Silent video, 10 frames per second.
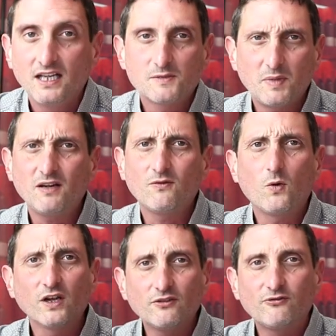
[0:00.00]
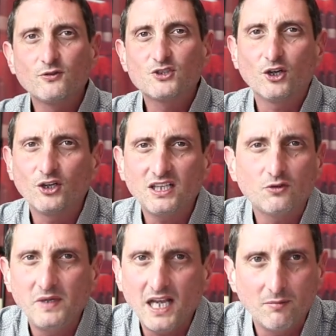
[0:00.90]
It's been a wonderful journey
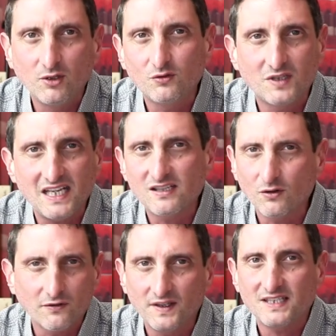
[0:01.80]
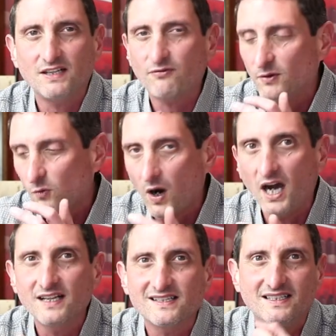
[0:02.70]
to be able to taste all of these different
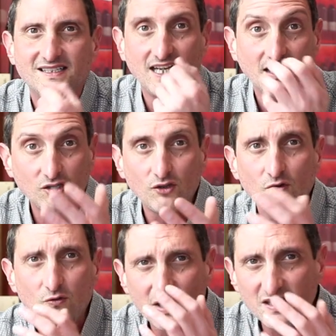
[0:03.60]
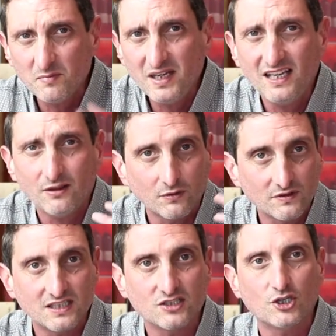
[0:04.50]
wines and take you with me
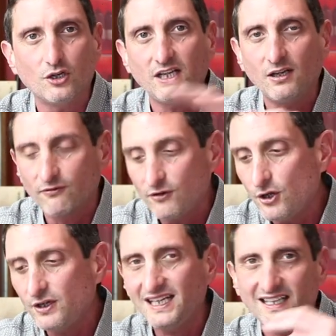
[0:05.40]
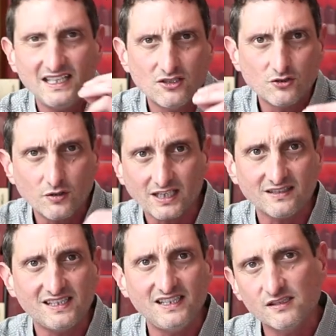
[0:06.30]
through this journey of learning the
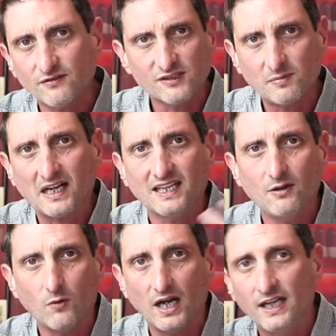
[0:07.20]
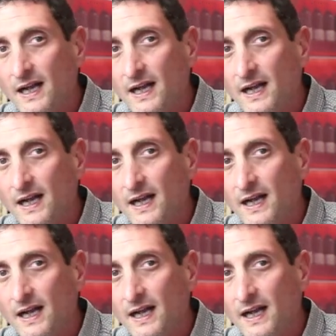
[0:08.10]
intricacies of sparkling wine.